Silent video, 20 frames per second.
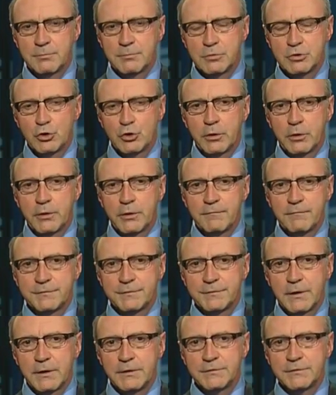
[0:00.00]
the majority of the
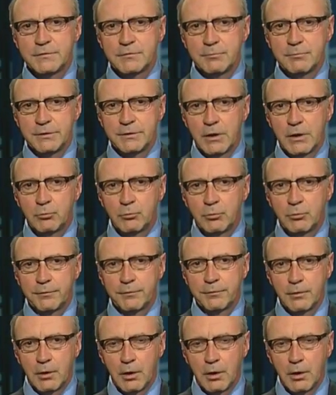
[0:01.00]
studies have been done with